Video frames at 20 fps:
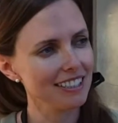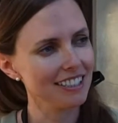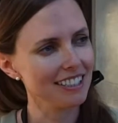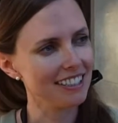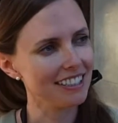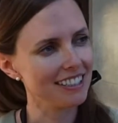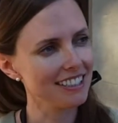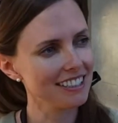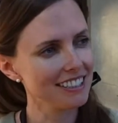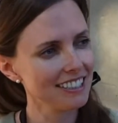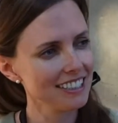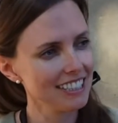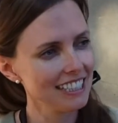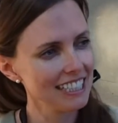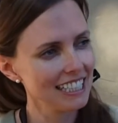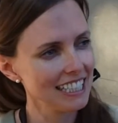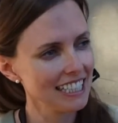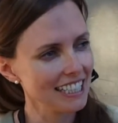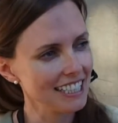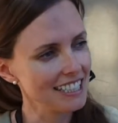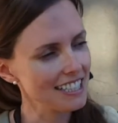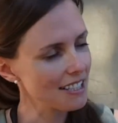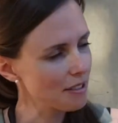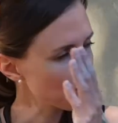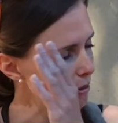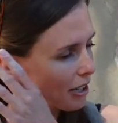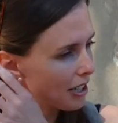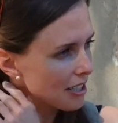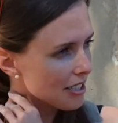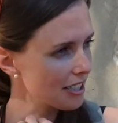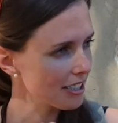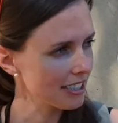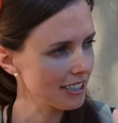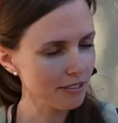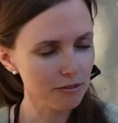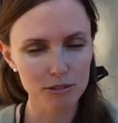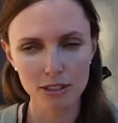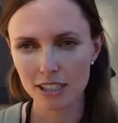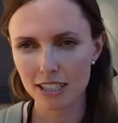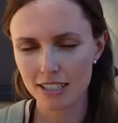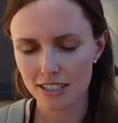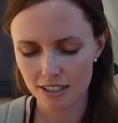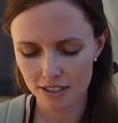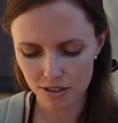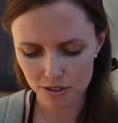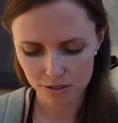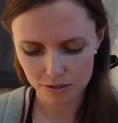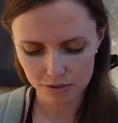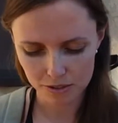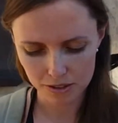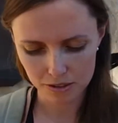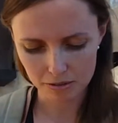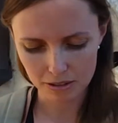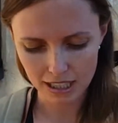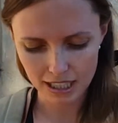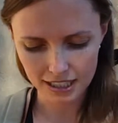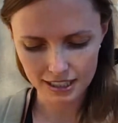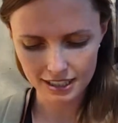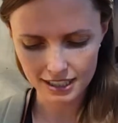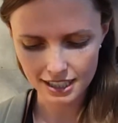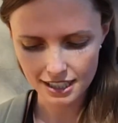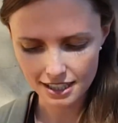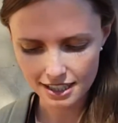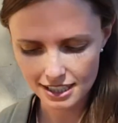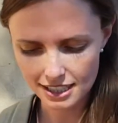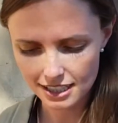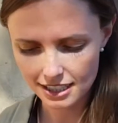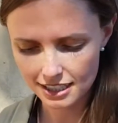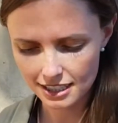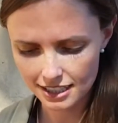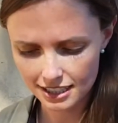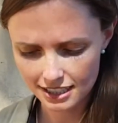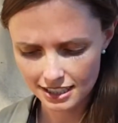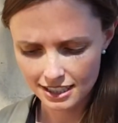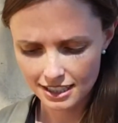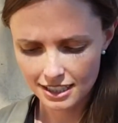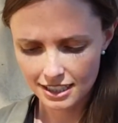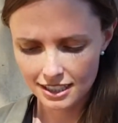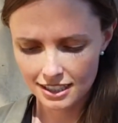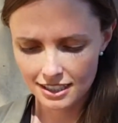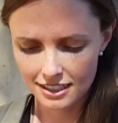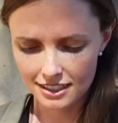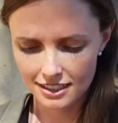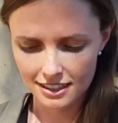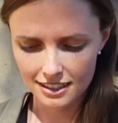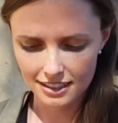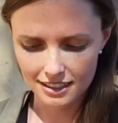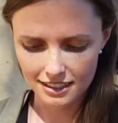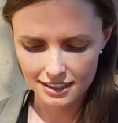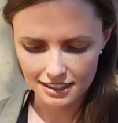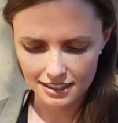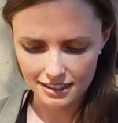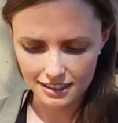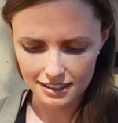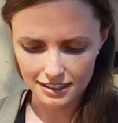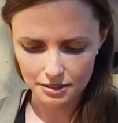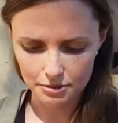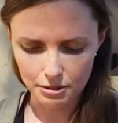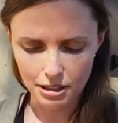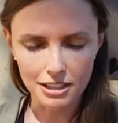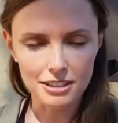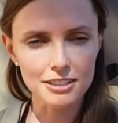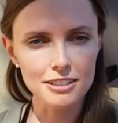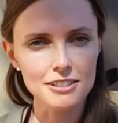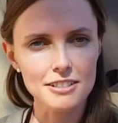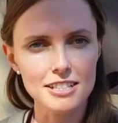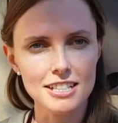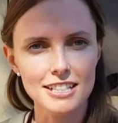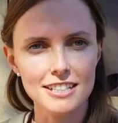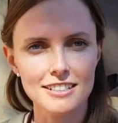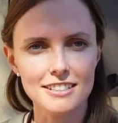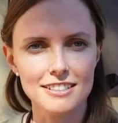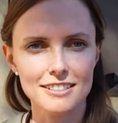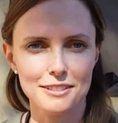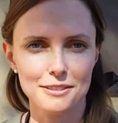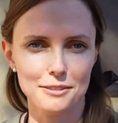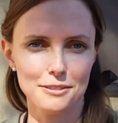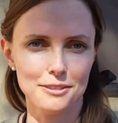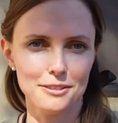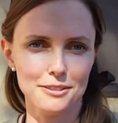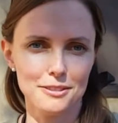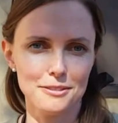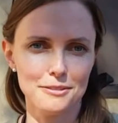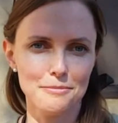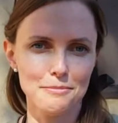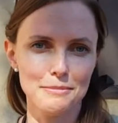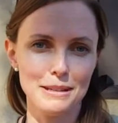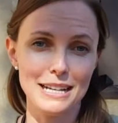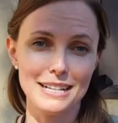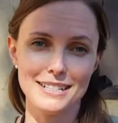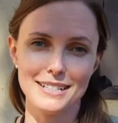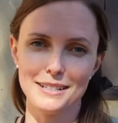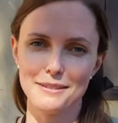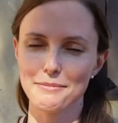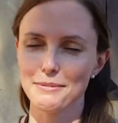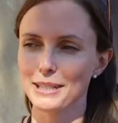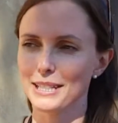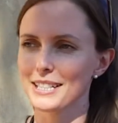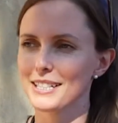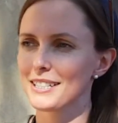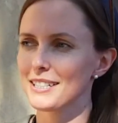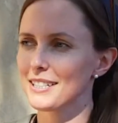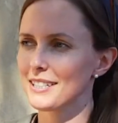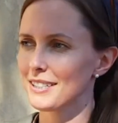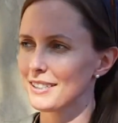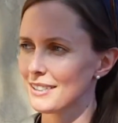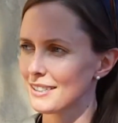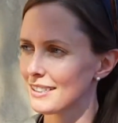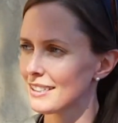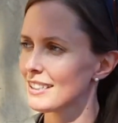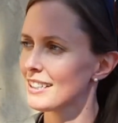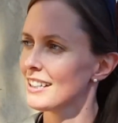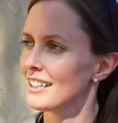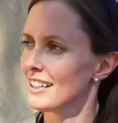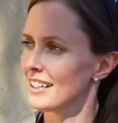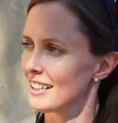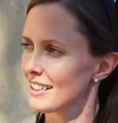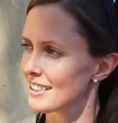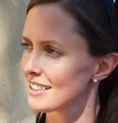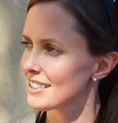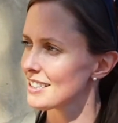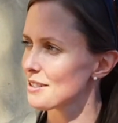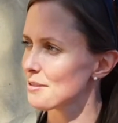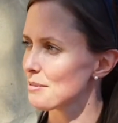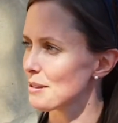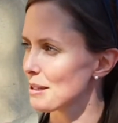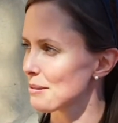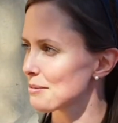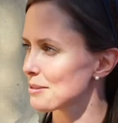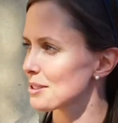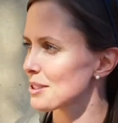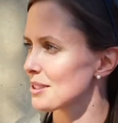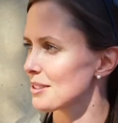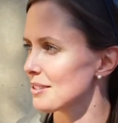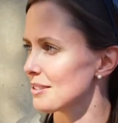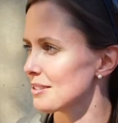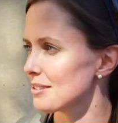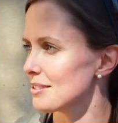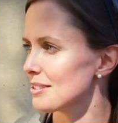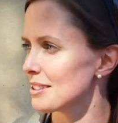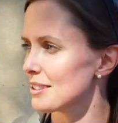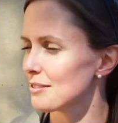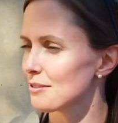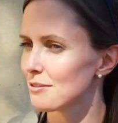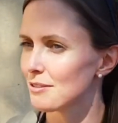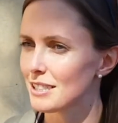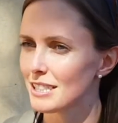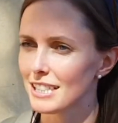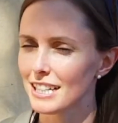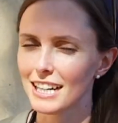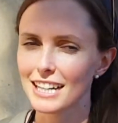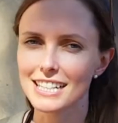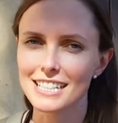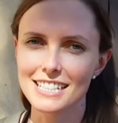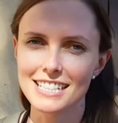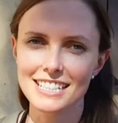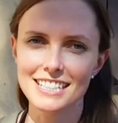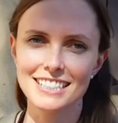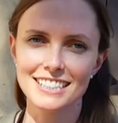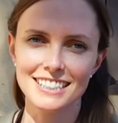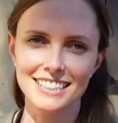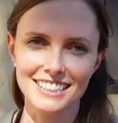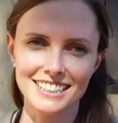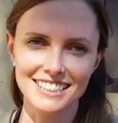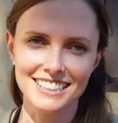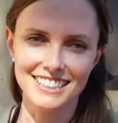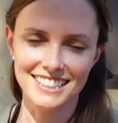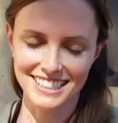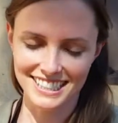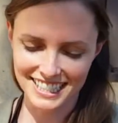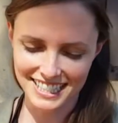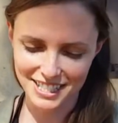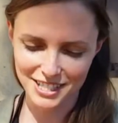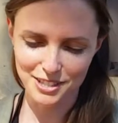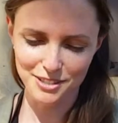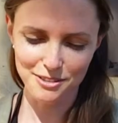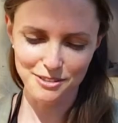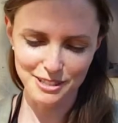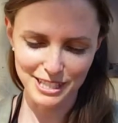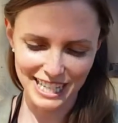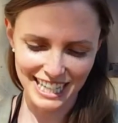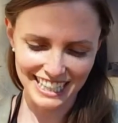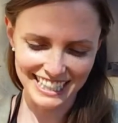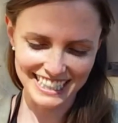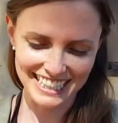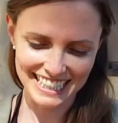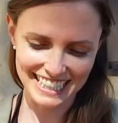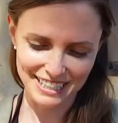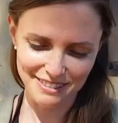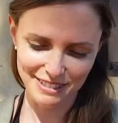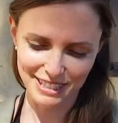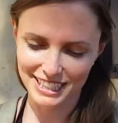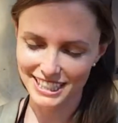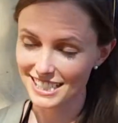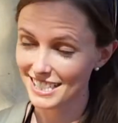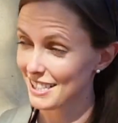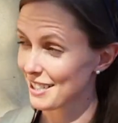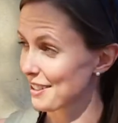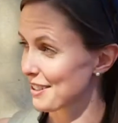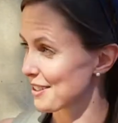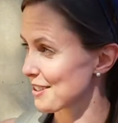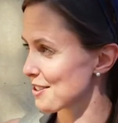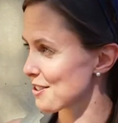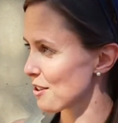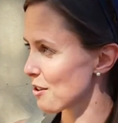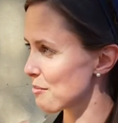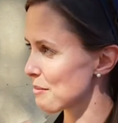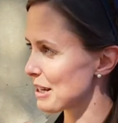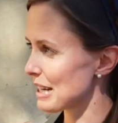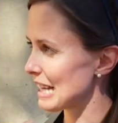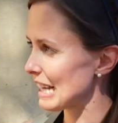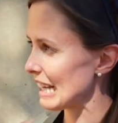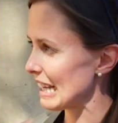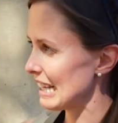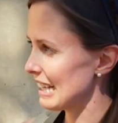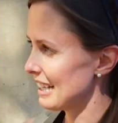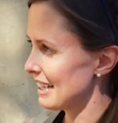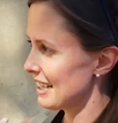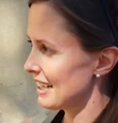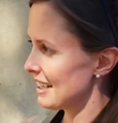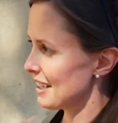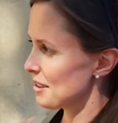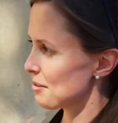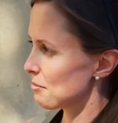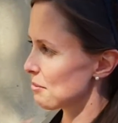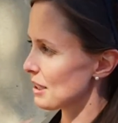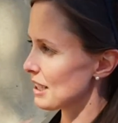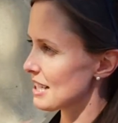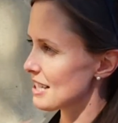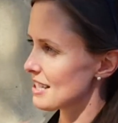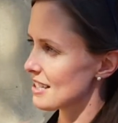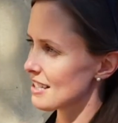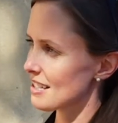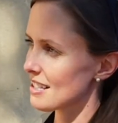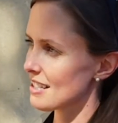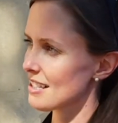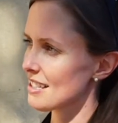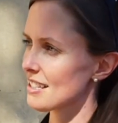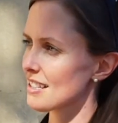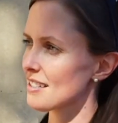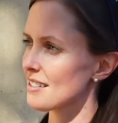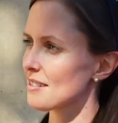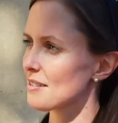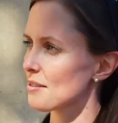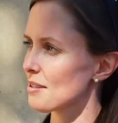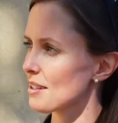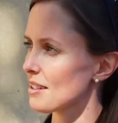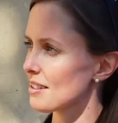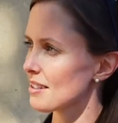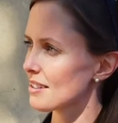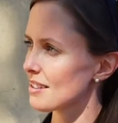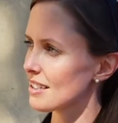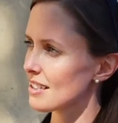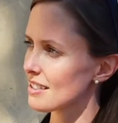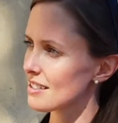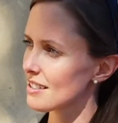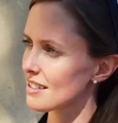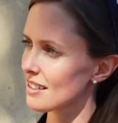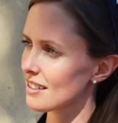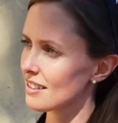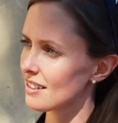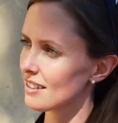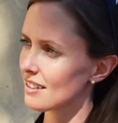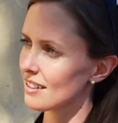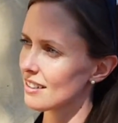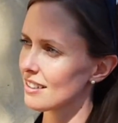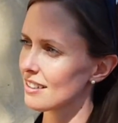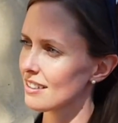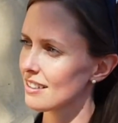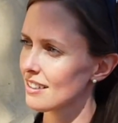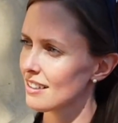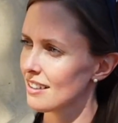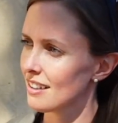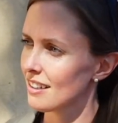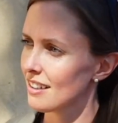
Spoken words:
yeah, it's a project I've wanted to do for a while, and I think the Rothko Center is an amazing place to be able to live the idea into reality, because there are so many places and things that are